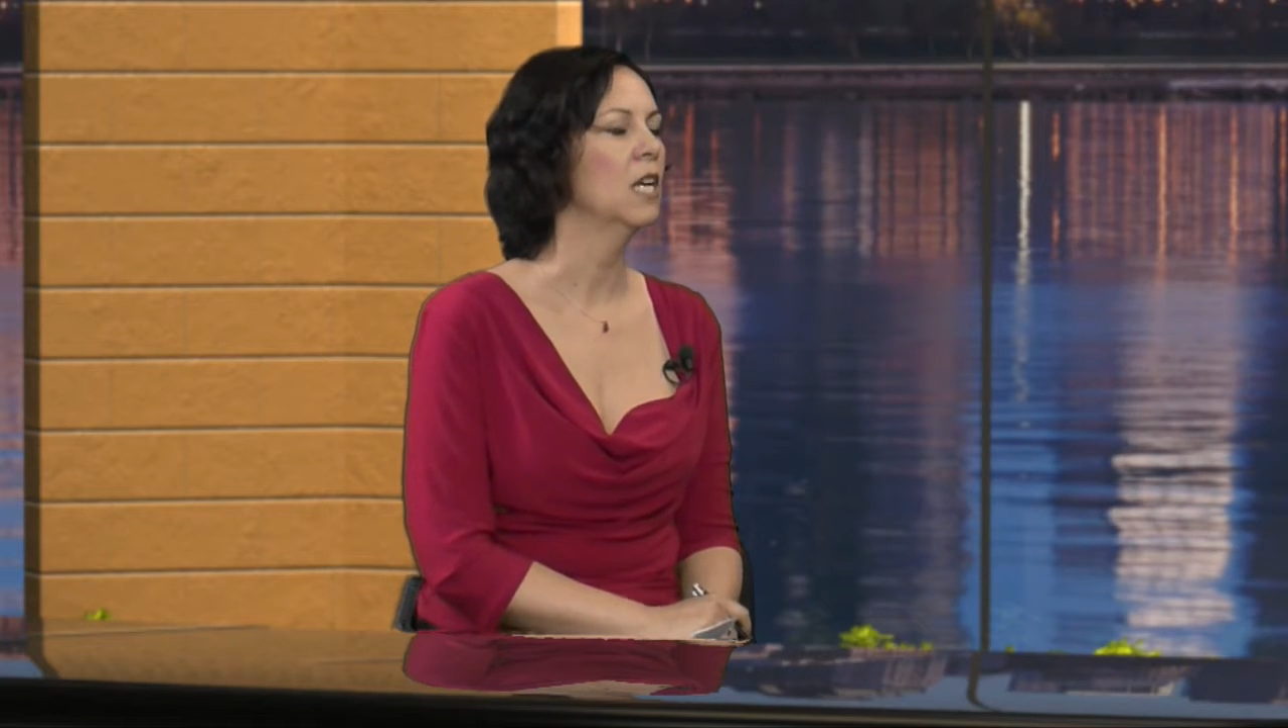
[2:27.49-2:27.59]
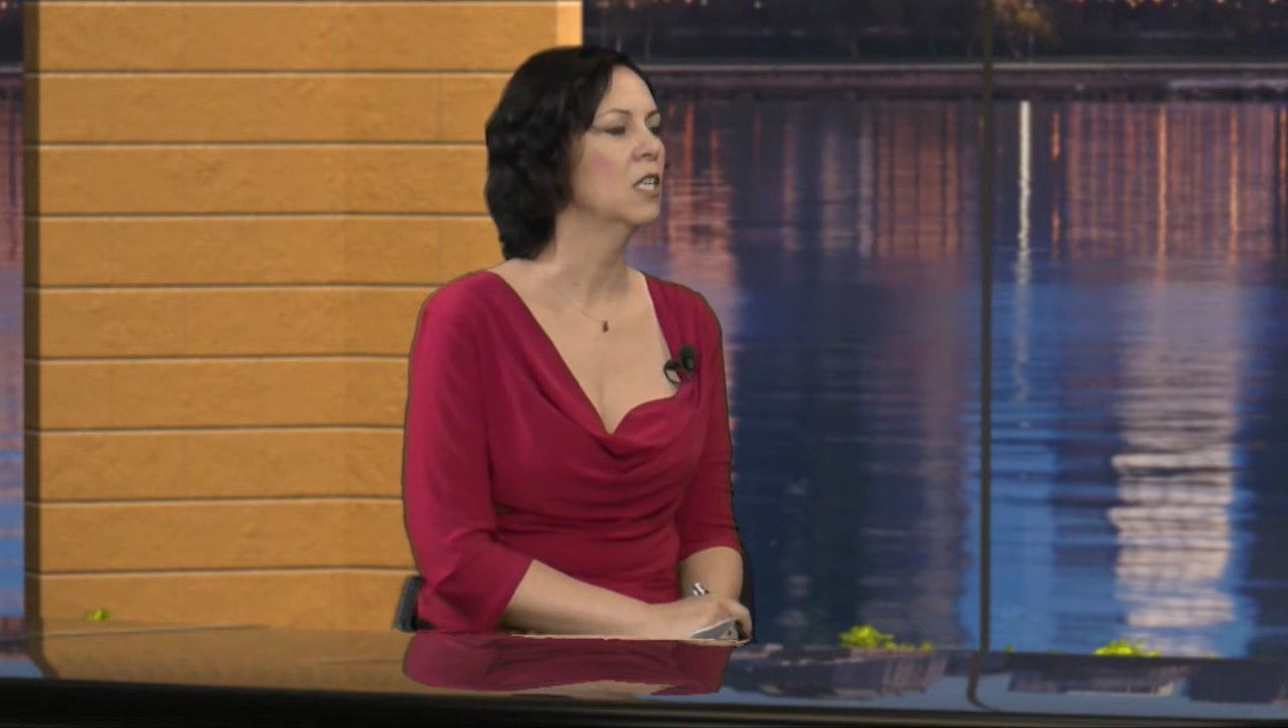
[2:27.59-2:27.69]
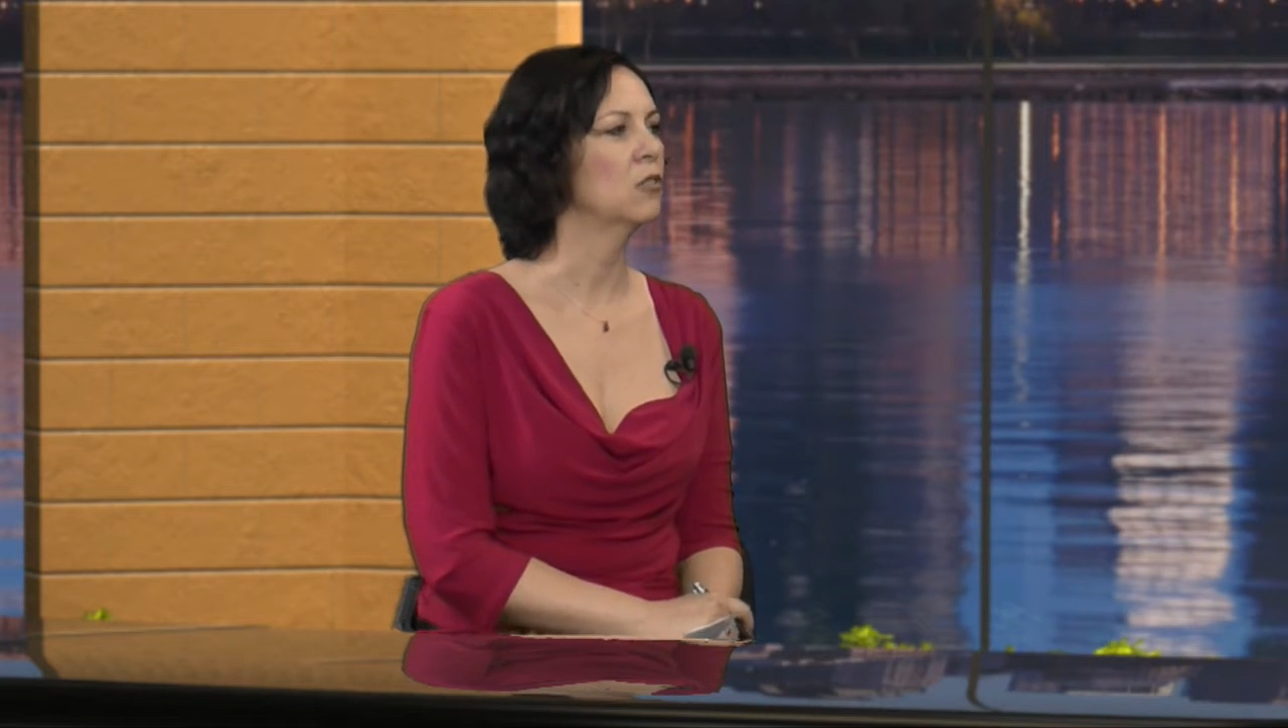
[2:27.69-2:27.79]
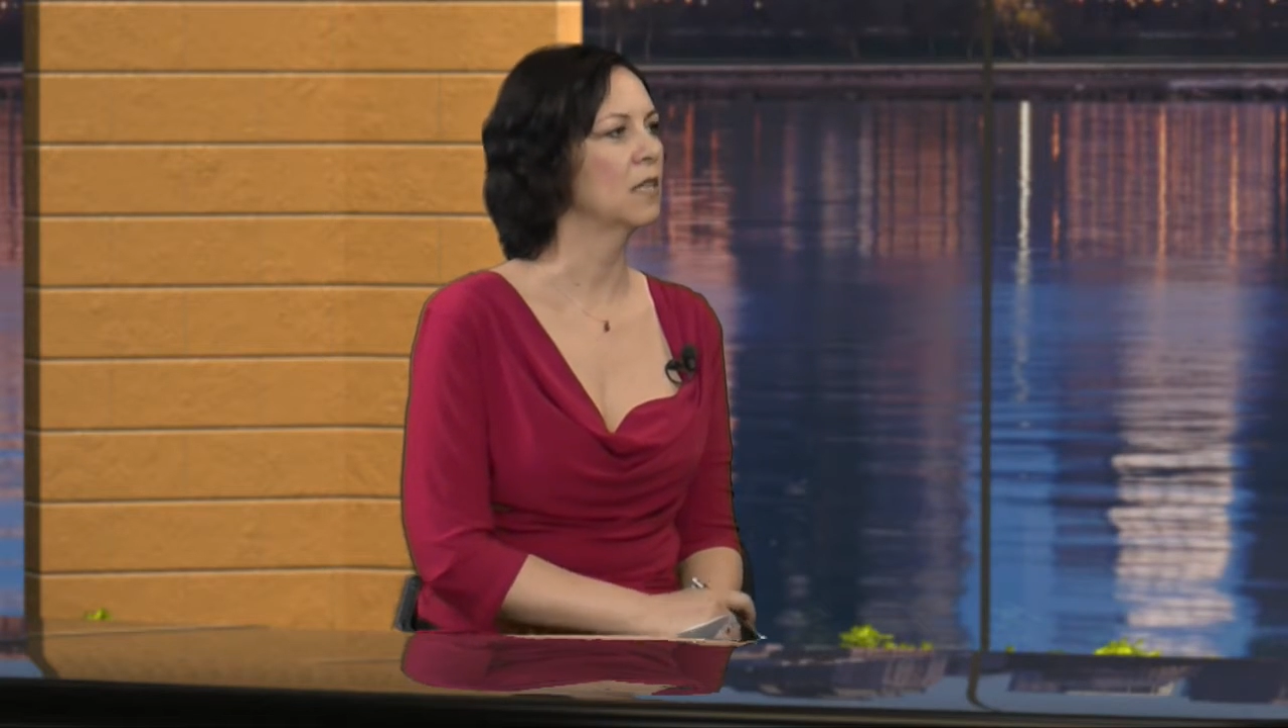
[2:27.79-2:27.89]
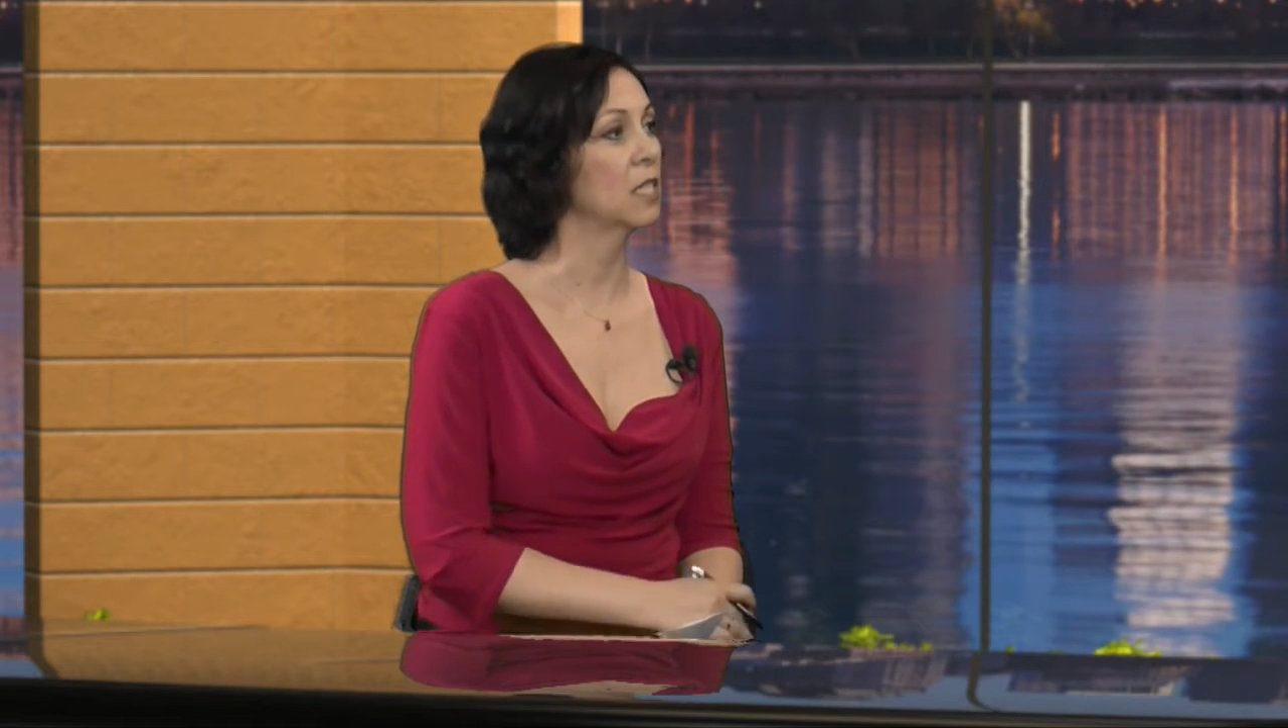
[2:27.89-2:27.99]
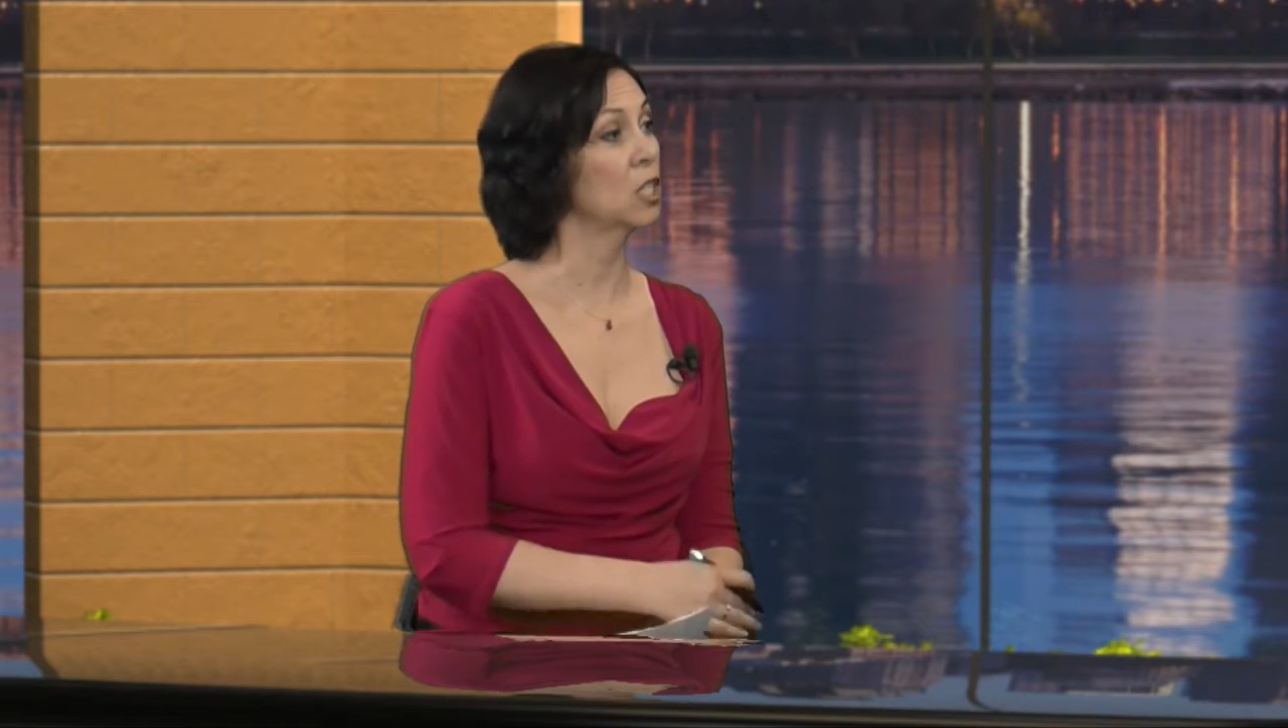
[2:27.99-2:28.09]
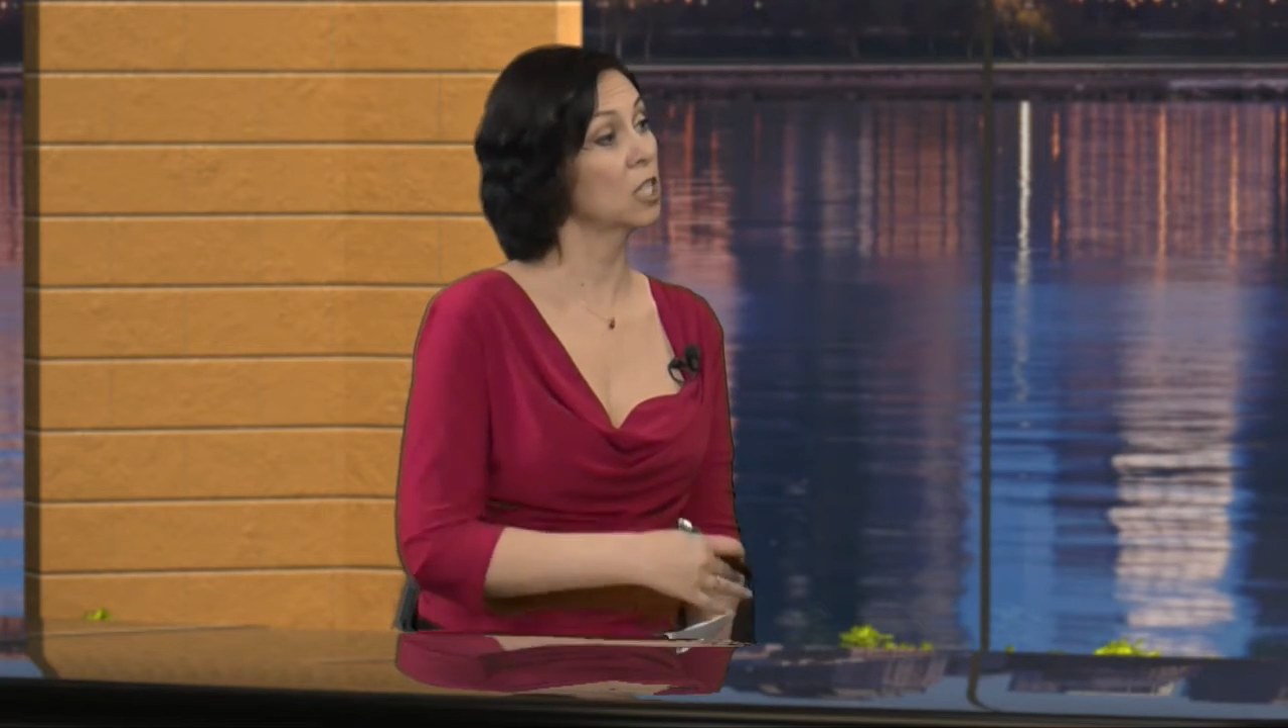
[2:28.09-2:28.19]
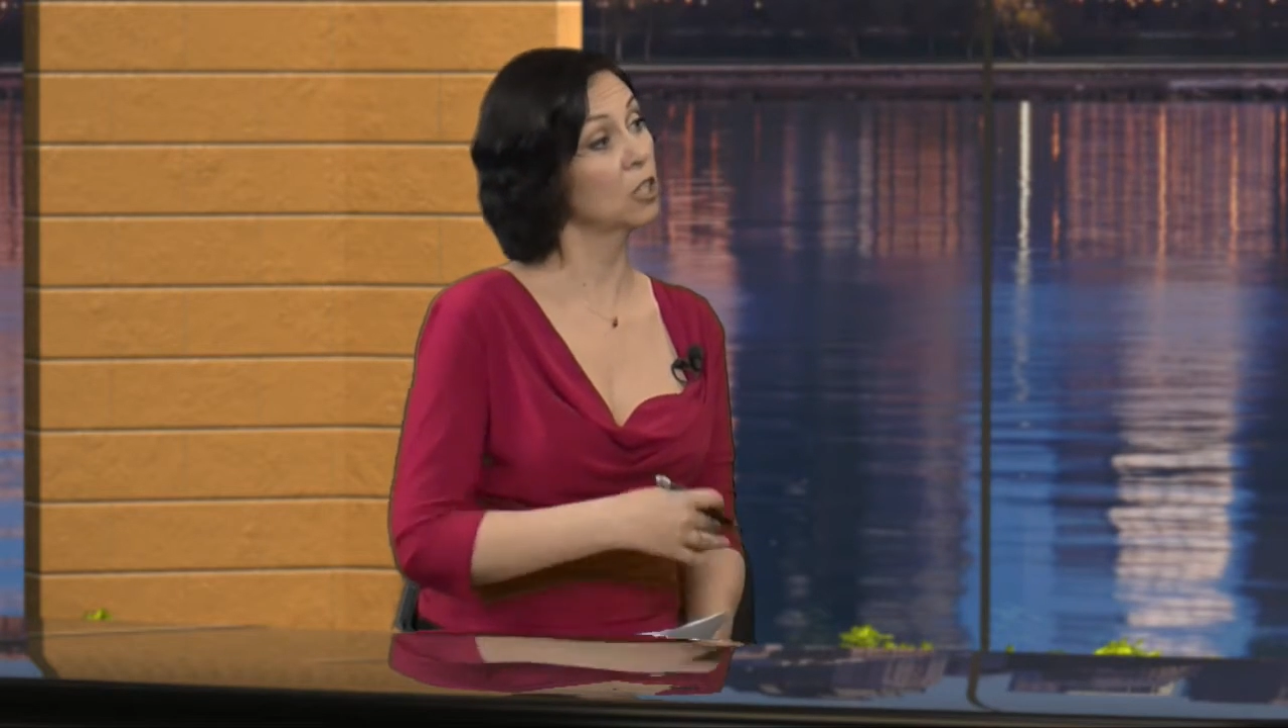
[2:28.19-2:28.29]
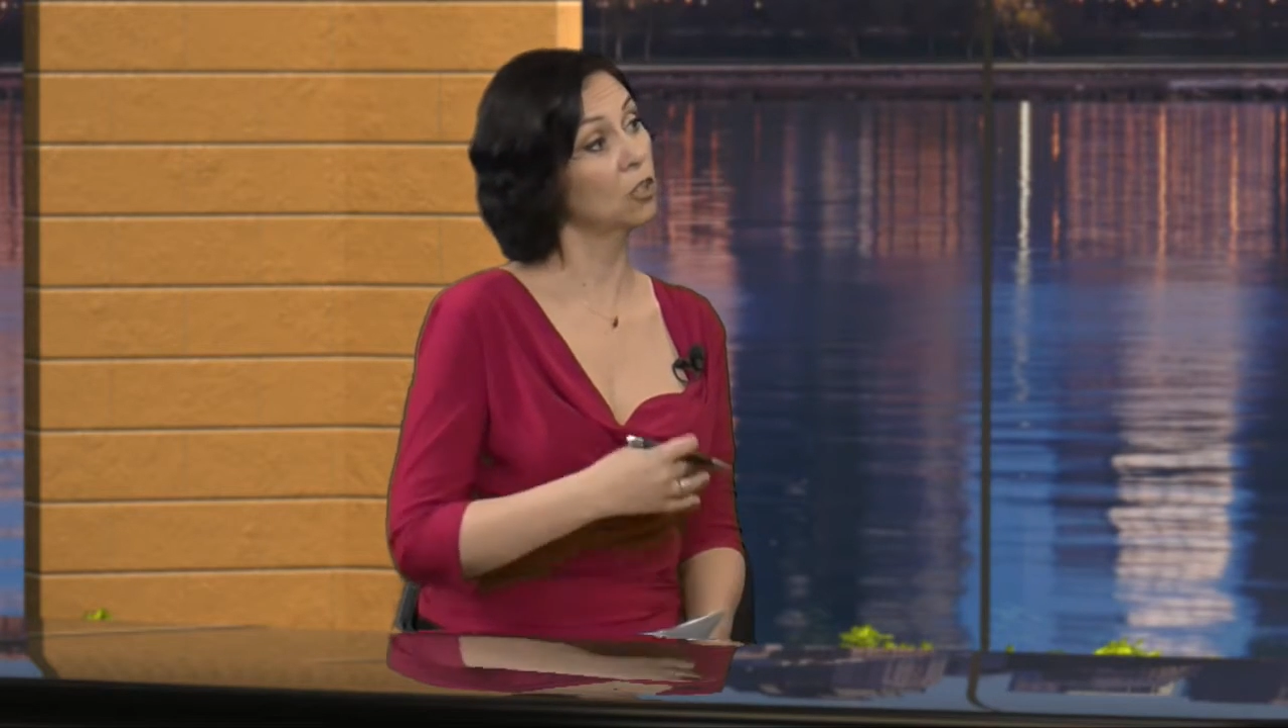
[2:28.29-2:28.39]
in transition